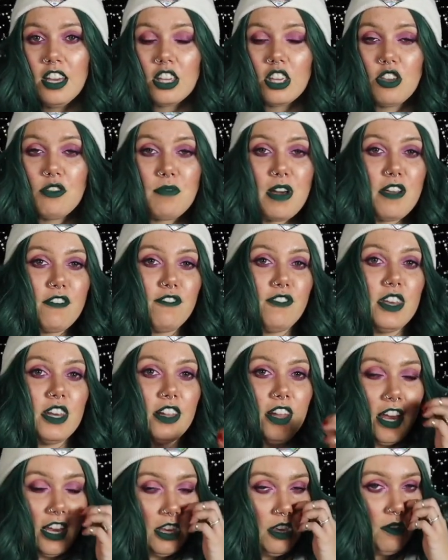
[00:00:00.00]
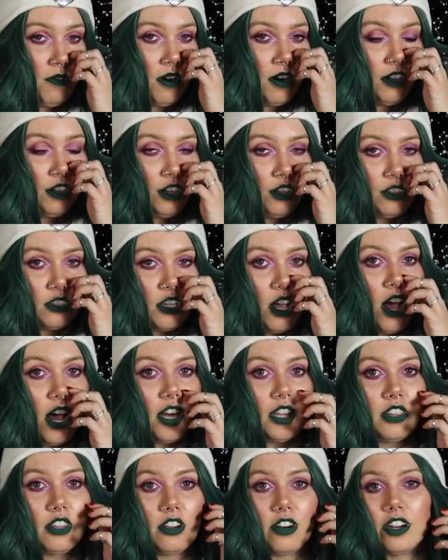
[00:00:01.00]
You might feel like you are a little
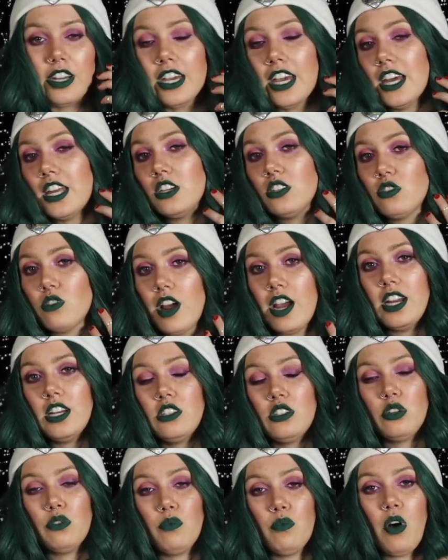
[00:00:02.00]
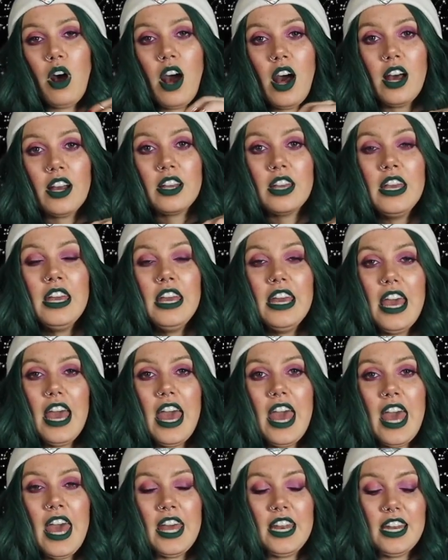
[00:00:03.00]
toddler again trying to walk,
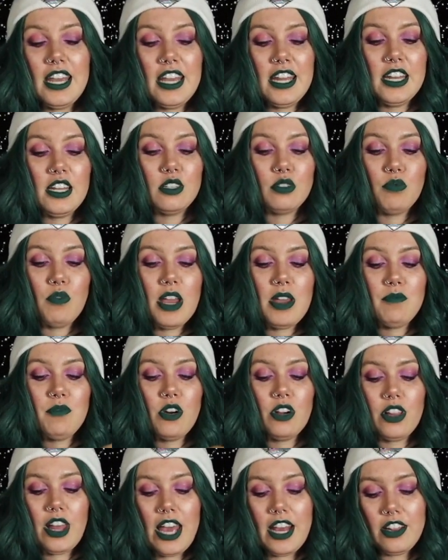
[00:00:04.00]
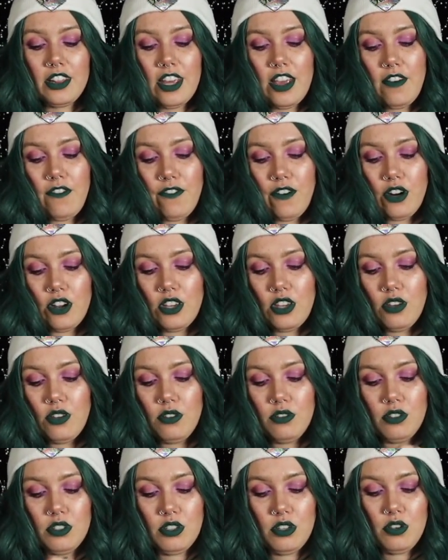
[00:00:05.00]
and it is way more likely for
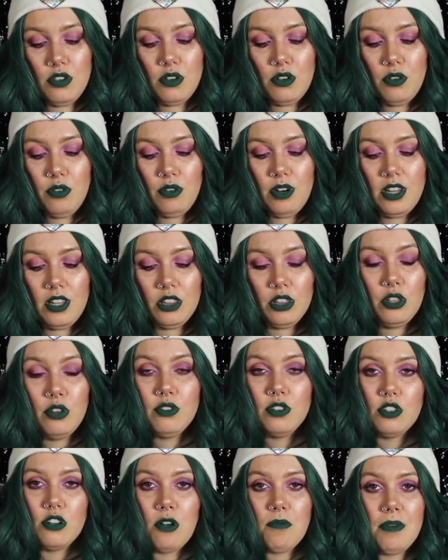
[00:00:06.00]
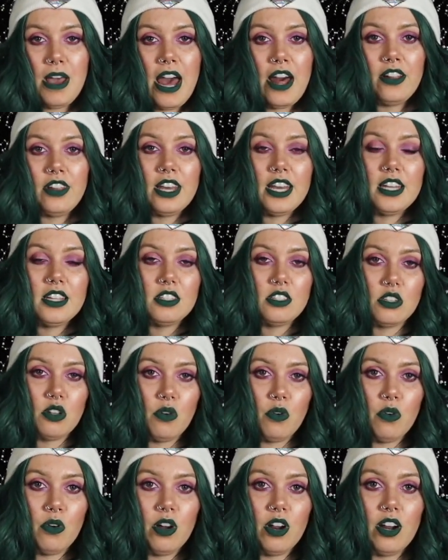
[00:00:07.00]
you to lose your balance,
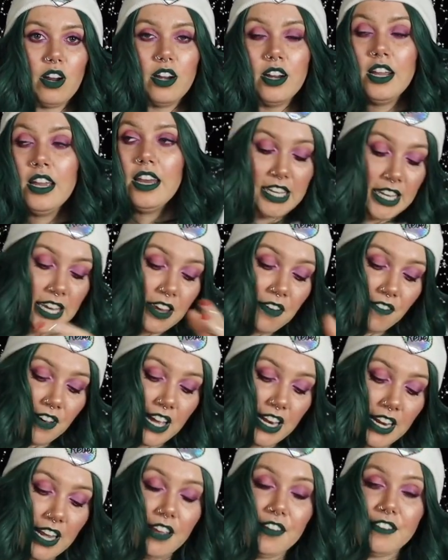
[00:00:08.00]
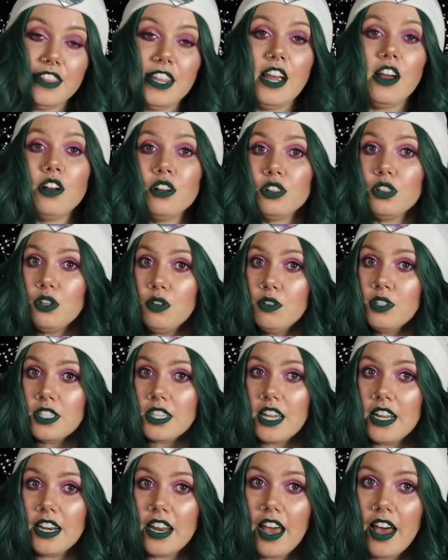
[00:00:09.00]
or even if they're loose
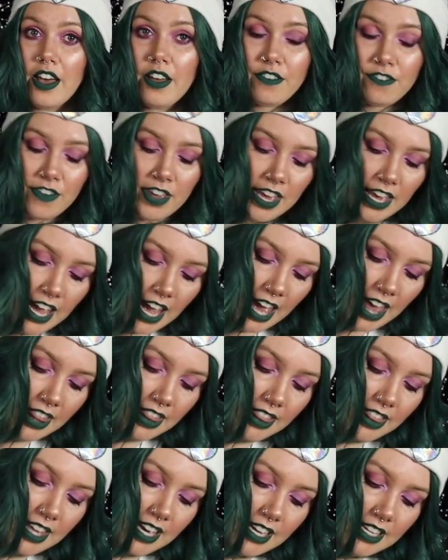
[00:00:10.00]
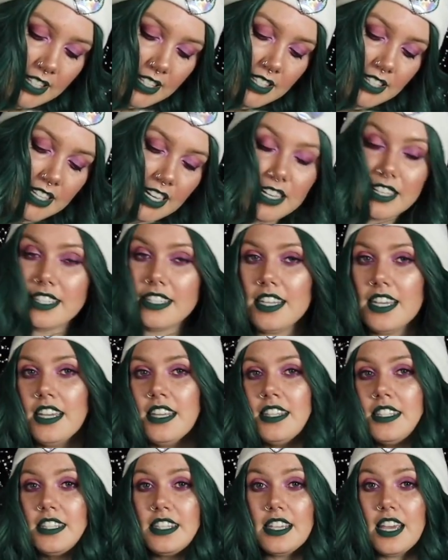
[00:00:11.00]
enough and this
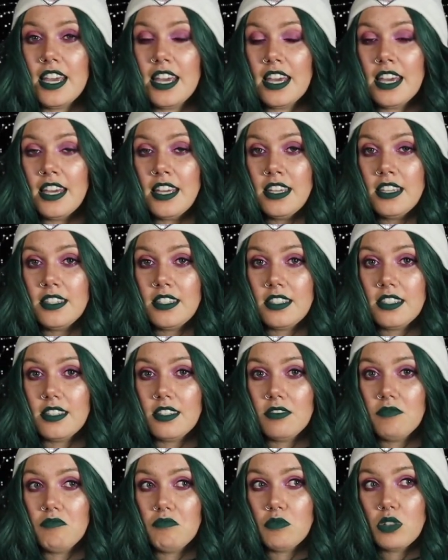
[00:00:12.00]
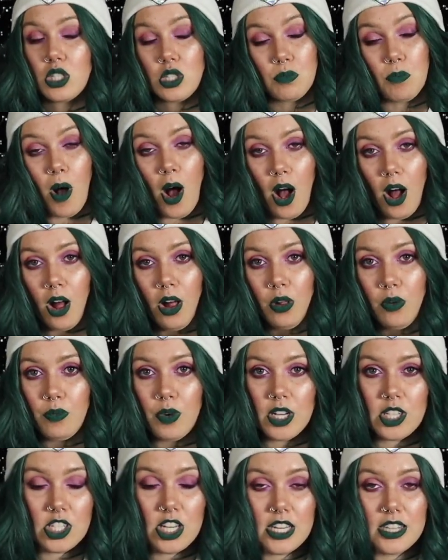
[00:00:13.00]
distance is small,
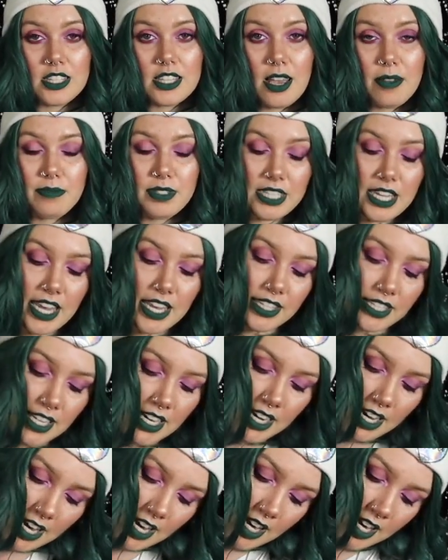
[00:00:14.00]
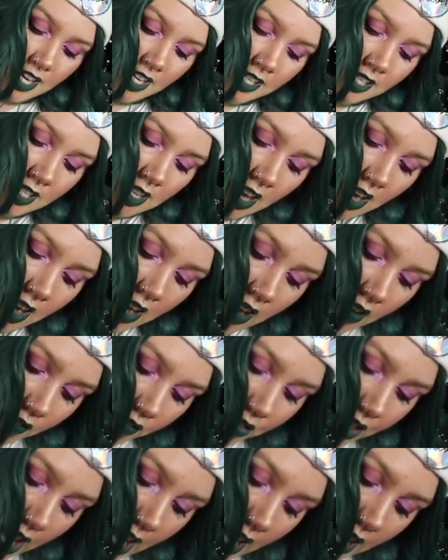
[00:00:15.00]
which in some skates it is,
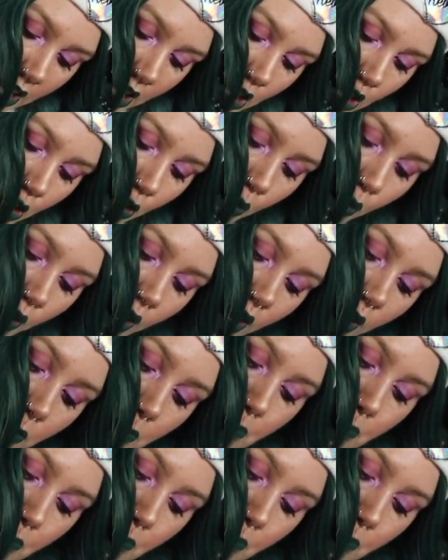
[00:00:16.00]
then your